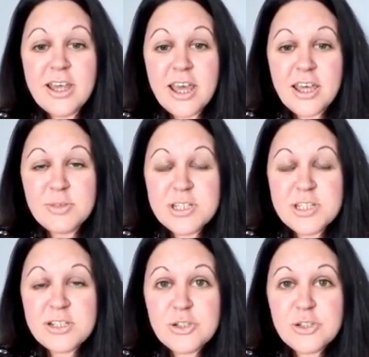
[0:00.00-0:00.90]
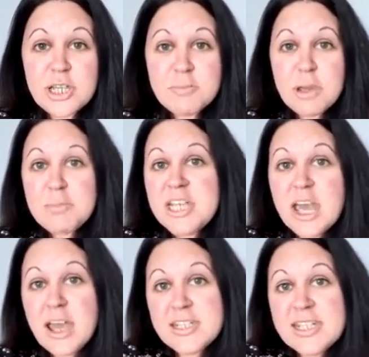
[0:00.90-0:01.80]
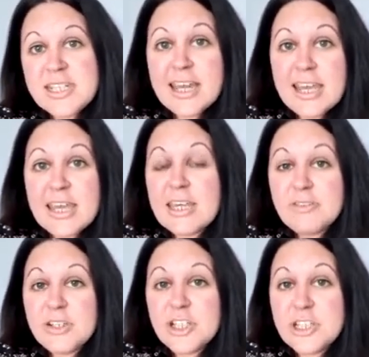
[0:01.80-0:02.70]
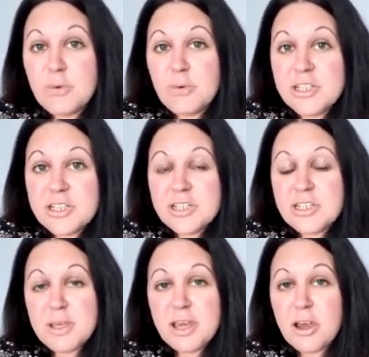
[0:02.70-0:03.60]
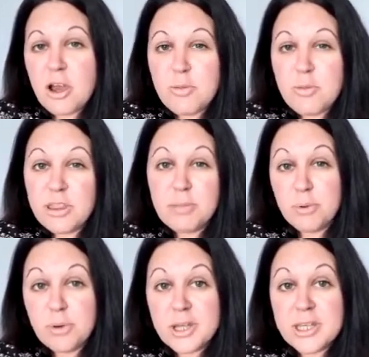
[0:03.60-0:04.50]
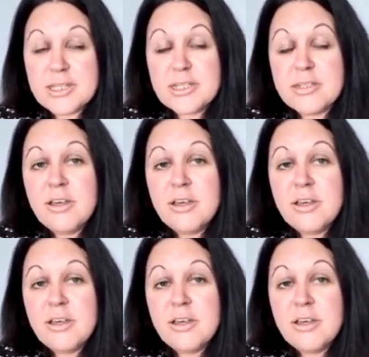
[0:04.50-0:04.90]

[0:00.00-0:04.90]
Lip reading: was enjoying my maternity leave and just wanted to be at home with the boys.